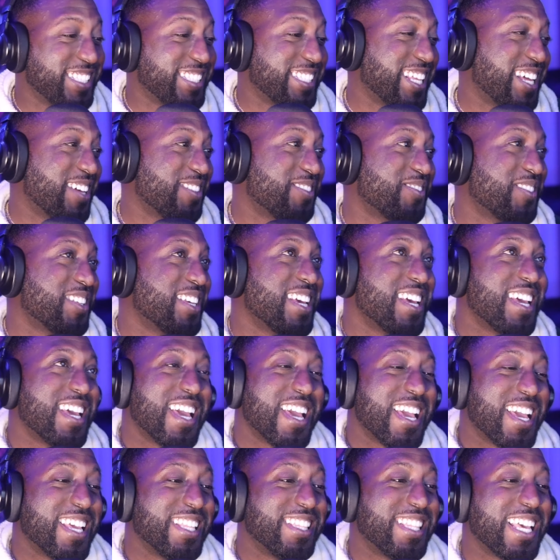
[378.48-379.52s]
That's,
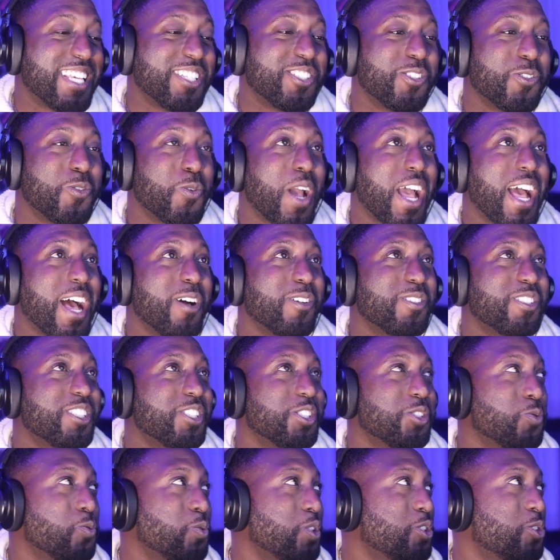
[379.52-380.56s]
they shoot
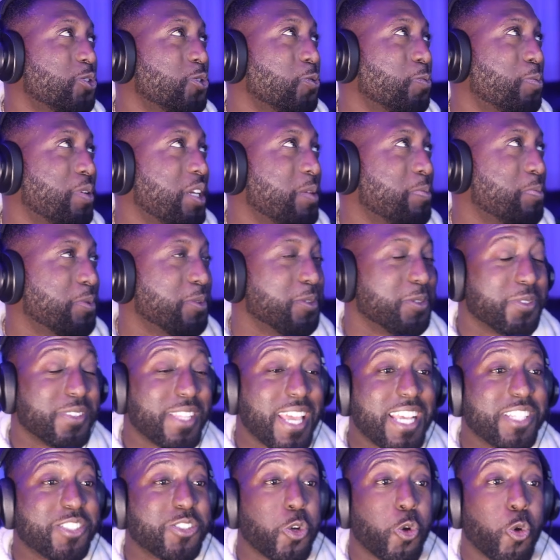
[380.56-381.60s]
houses, we shoot people.
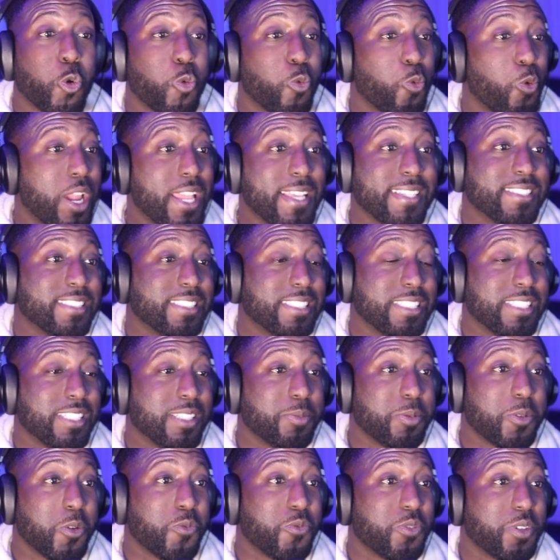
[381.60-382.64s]
That's crazy. I'm
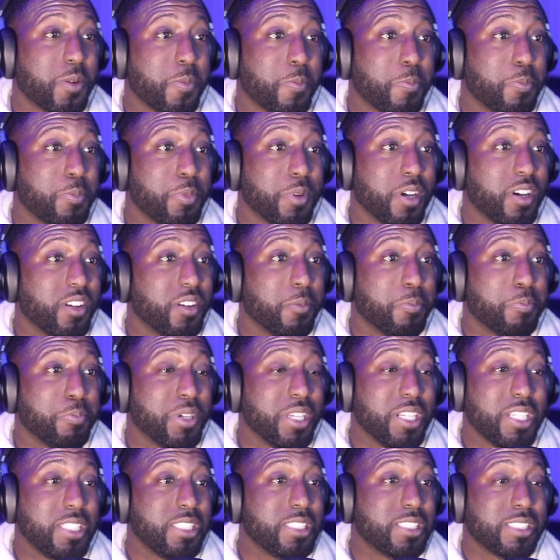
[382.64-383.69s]
going for the, uh, the
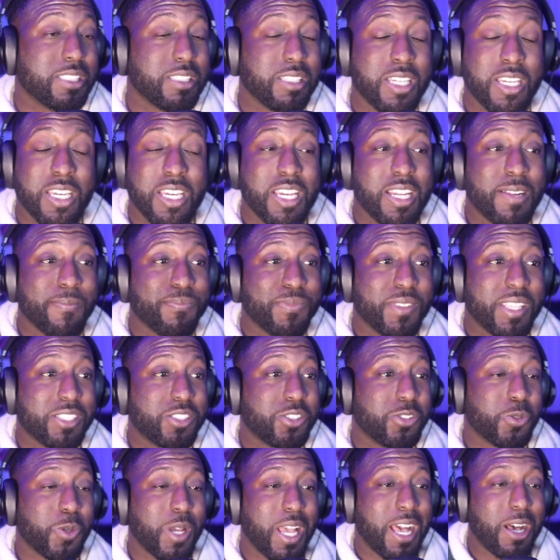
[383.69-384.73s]
bullies. They
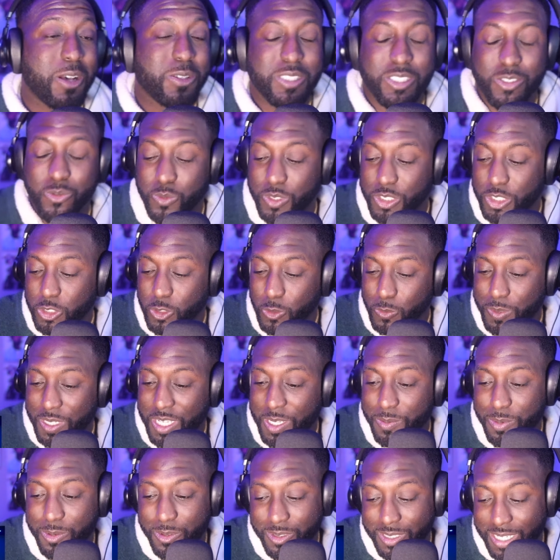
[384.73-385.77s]
shoot houses, we shoot
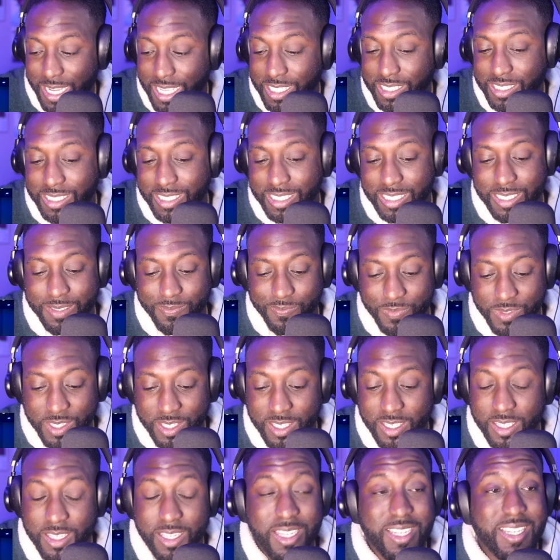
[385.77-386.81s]
people. That's
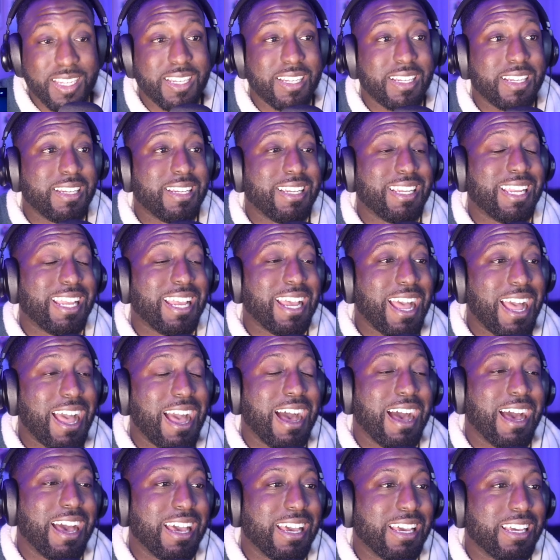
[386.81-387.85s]
God.
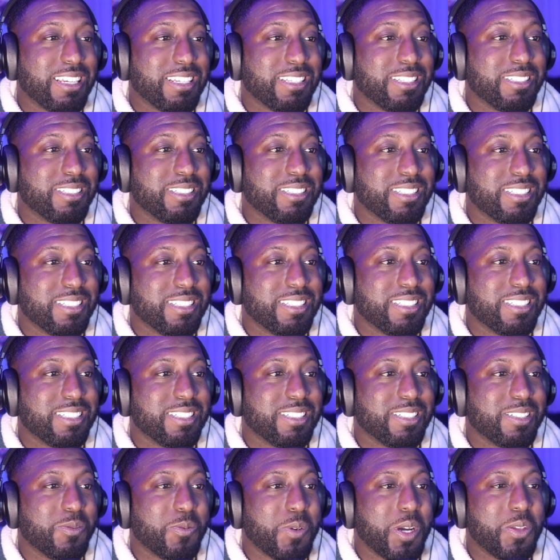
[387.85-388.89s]

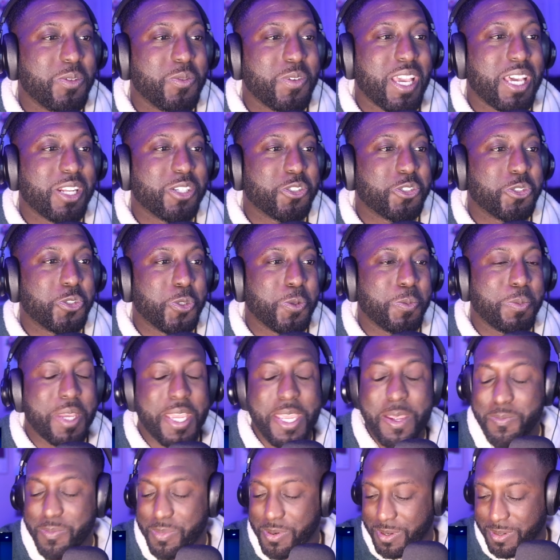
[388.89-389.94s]
Why you gotta shoot
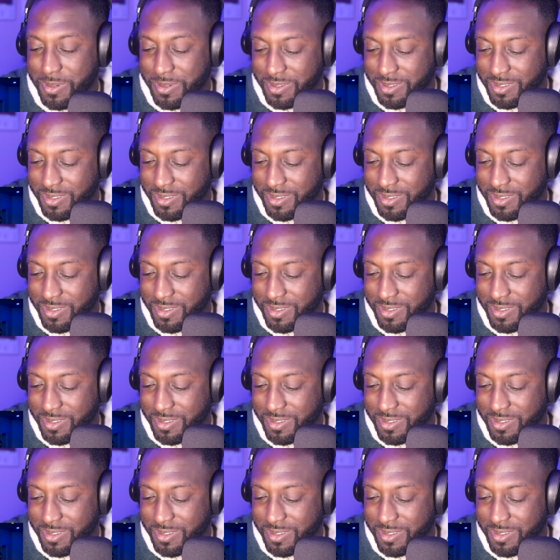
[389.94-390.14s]
people?